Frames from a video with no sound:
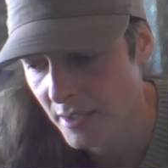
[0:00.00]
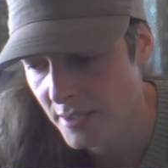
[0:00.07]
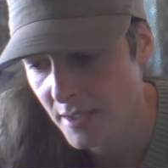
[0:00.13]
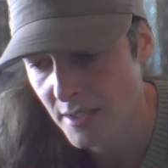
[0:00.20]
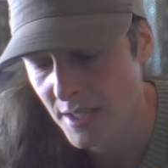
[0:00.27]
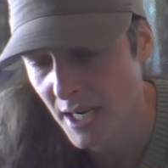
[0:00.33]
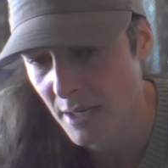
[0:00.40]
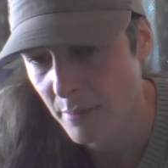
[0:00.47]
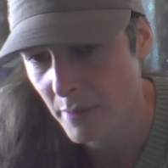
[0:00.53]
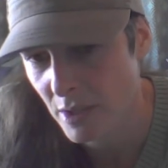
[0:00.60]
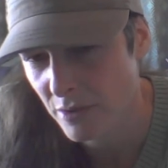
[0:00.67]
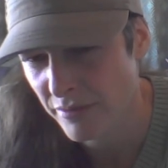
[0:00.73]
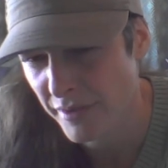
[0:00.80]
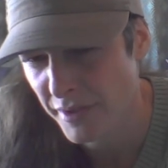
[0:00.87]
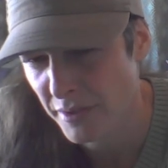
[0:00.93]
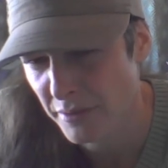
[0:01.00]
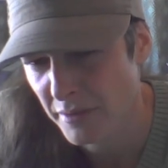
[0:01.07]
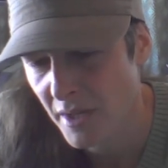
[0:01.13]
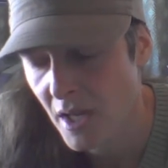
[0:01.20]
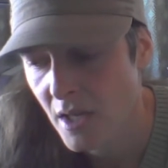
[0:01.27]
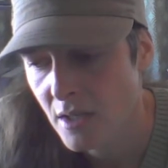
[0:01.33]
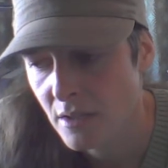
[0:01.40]
it didn't take much for you.
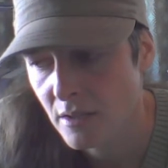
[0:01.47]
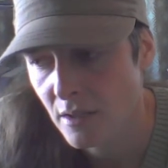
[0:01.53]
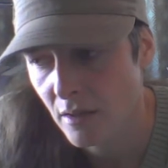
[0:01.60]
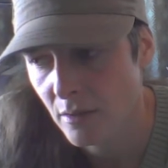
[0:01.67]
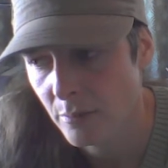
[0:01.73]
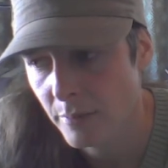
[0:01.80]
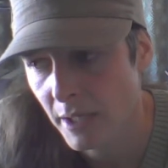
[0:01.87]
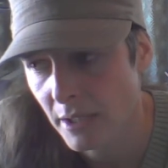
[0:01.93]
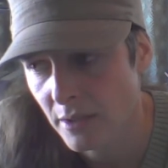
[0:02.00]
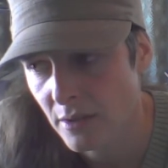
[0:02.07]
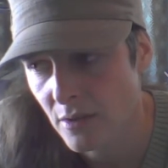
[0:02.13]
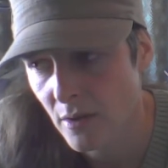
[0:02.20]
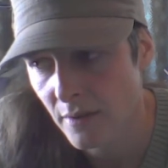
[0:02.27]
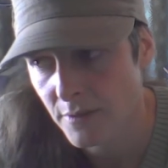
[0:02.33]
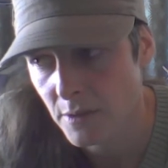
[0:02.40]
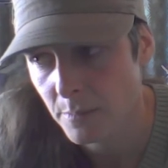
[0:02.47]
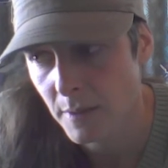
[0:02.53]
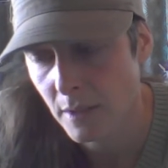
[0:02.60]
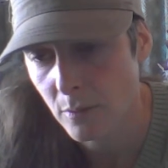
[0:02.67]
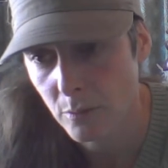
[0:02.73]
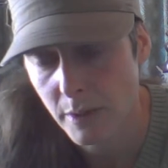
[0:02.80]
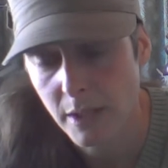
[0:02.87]
So, but you have to
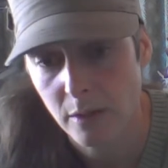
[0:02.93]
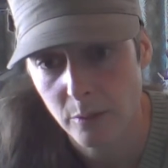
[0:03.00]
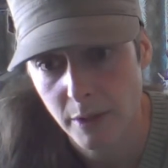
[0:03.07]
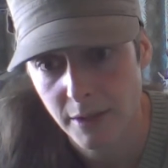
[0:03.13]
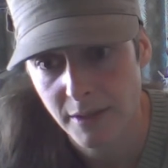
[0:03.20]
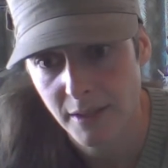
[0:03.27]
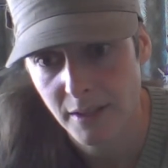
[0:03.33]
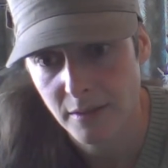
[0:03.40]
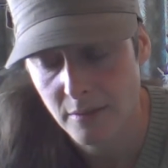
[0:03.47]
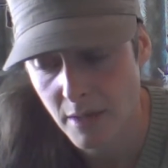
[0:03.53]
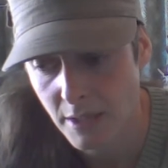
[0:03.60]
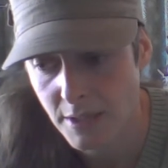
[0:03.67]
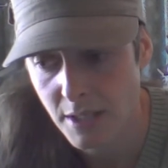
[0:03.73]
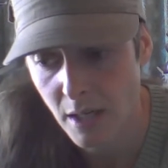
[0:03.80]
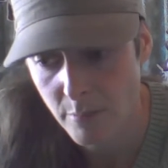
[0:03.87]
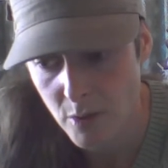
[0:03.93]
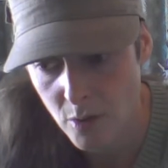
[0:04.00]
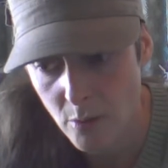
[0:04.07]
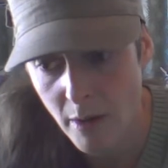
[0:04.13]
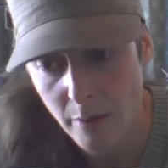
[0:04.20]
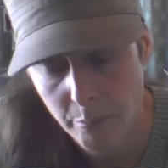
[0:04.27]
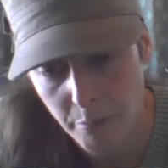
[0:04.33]
be real with it. Next time you
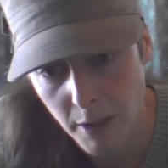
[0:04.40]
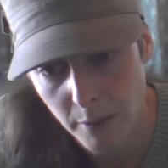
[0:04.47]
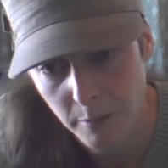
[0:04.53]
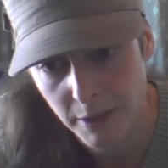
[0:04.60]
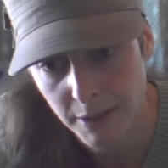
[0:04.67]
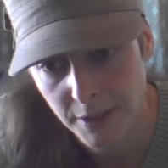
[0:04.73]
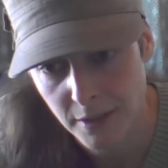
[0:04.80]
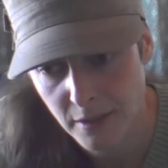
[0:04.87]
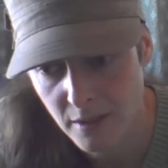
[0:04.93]
go out in public,